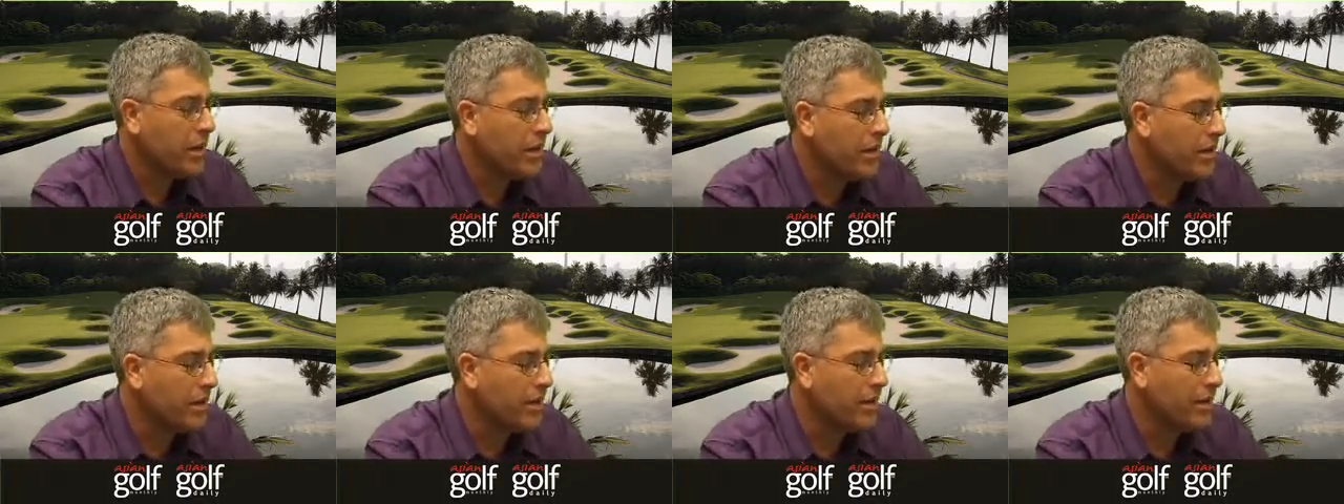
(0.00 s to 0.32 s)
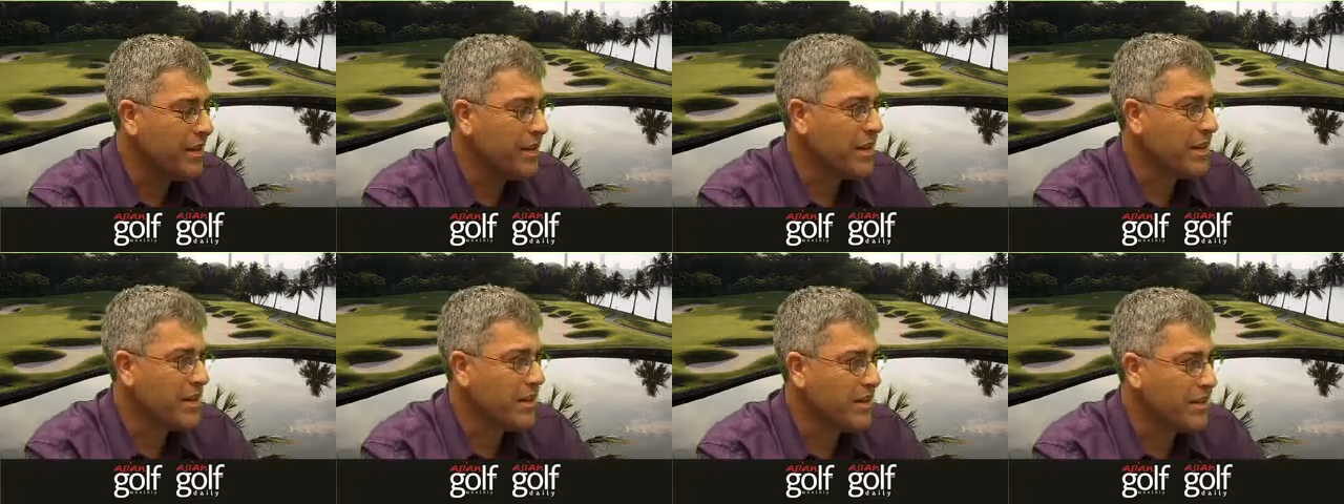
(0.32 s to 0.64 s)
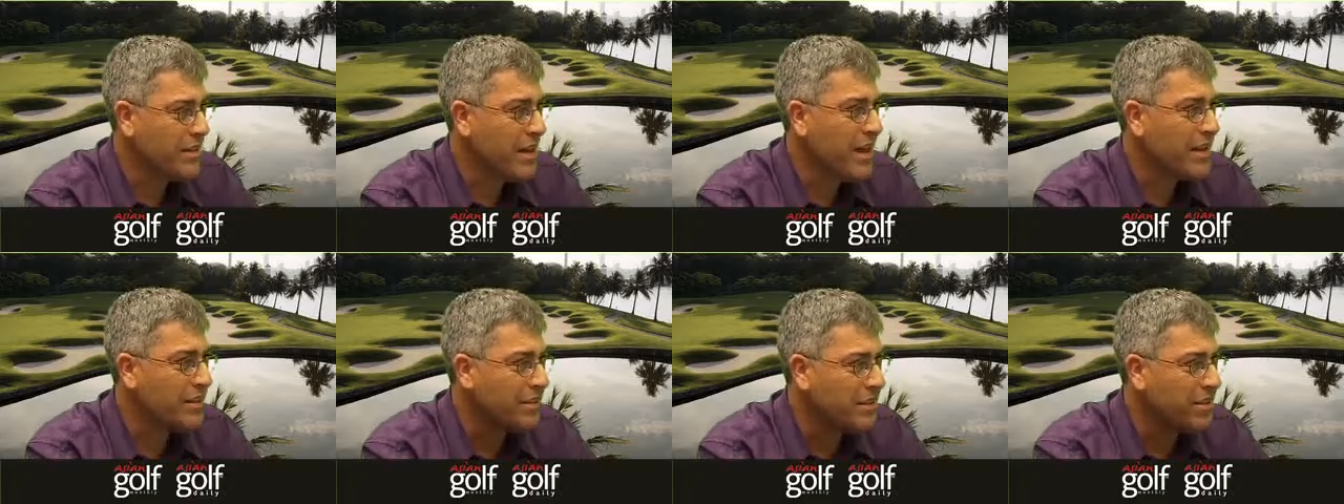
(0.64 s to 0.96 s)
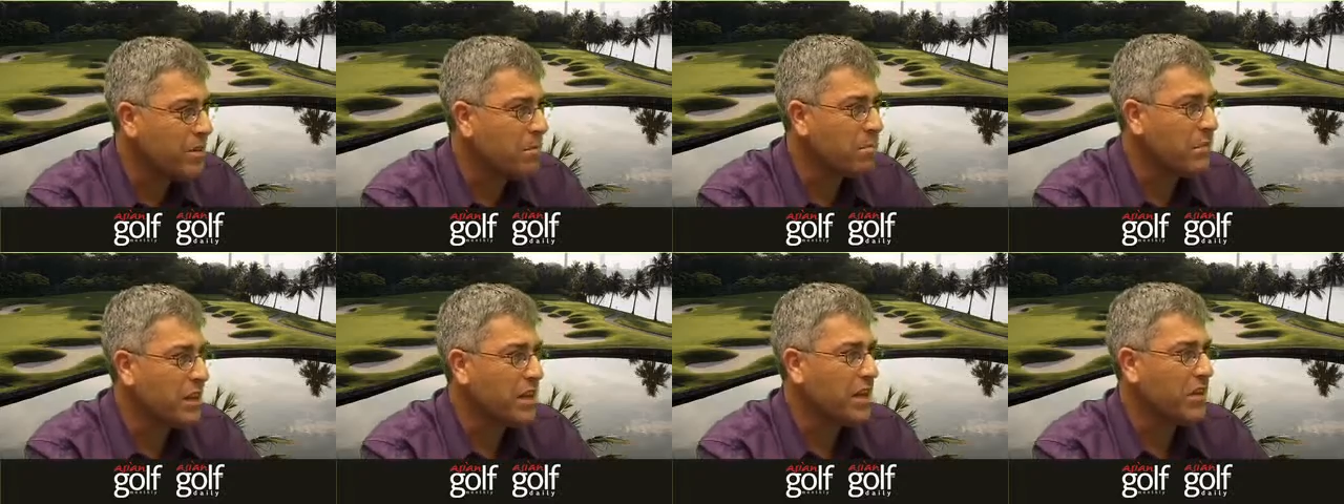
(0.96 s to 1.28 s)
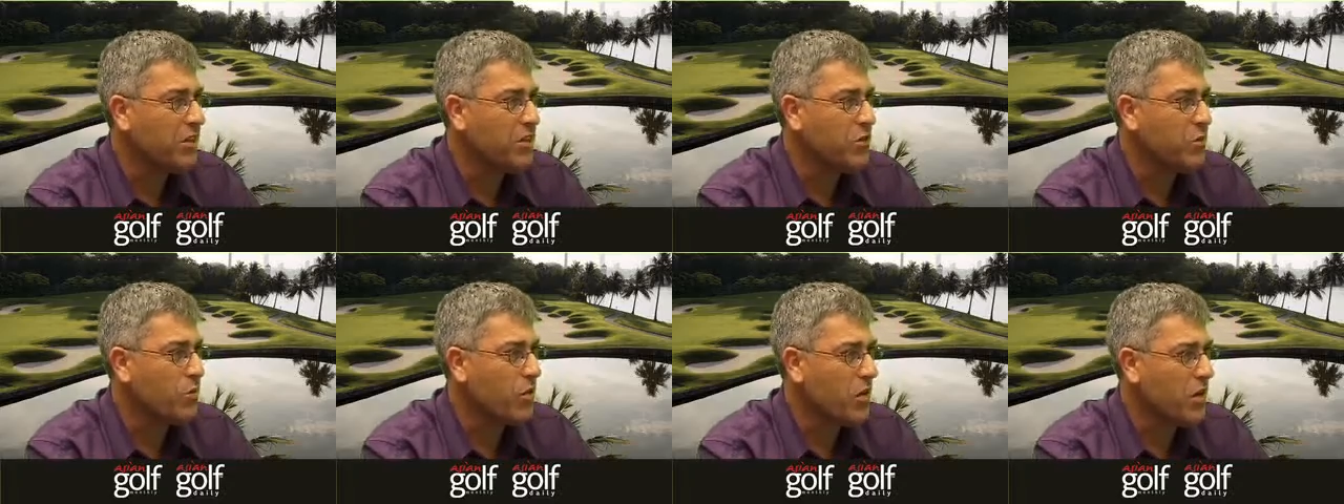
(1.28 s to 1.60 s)
Is that something
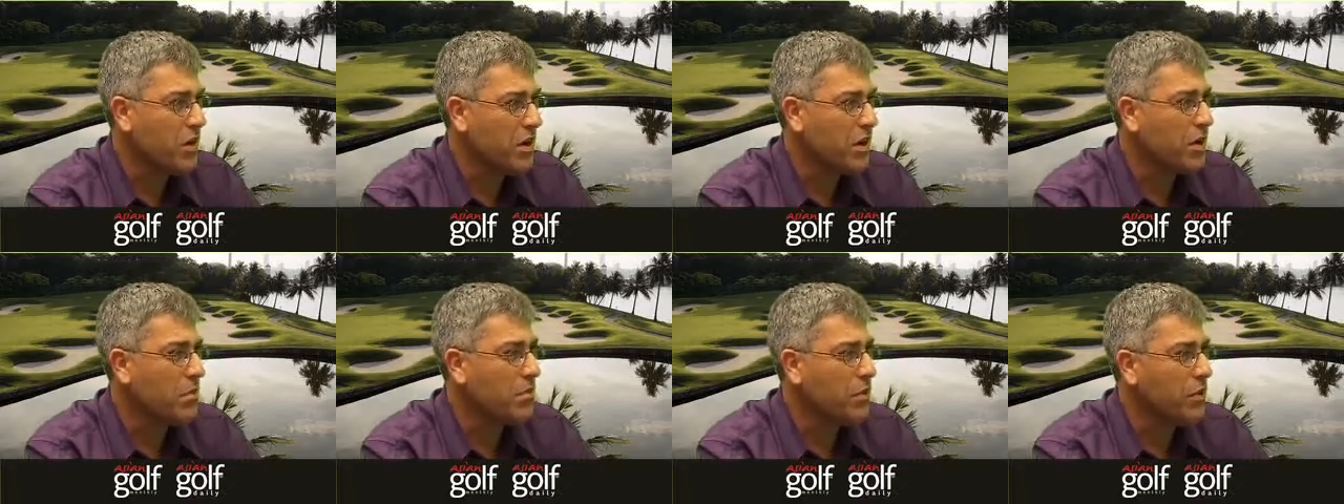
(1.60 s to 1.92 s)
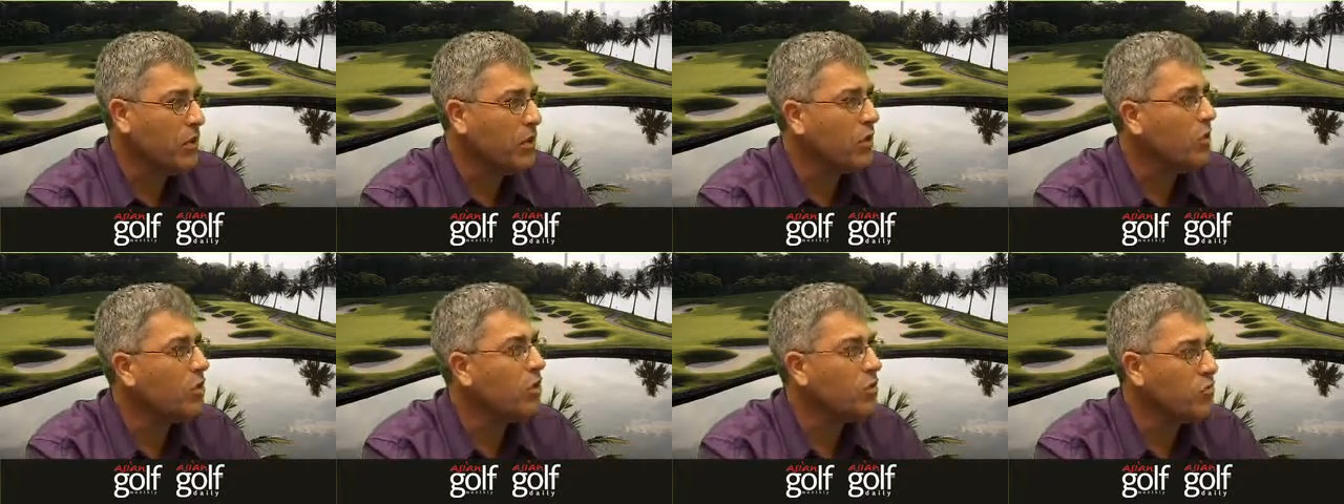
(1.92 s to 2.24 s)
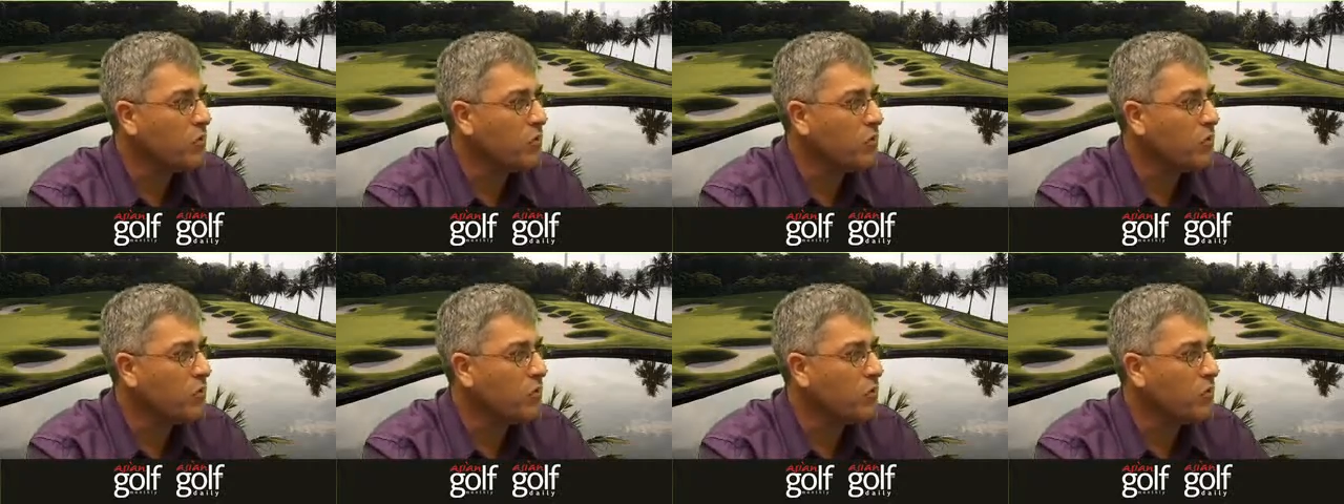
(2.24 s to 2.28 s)
that's workable or